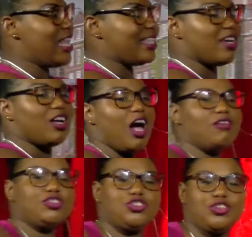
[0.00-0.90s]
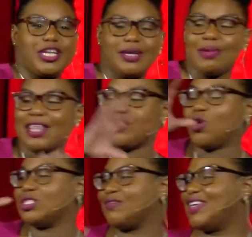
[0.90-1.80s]
like the Gulf Stream and
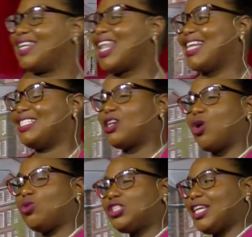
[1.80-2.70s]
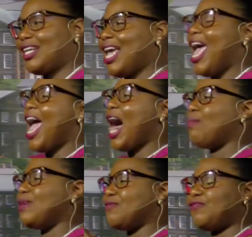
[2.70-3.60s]
those of the Atlantic Ocean
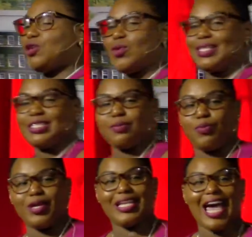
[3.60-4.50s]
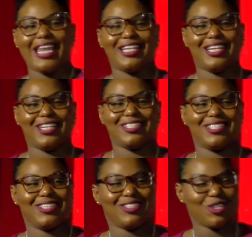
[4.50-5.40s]
help influence debris
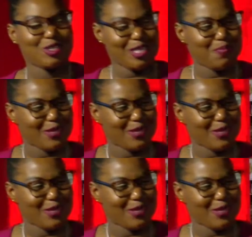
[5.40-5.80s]
landings. So you see,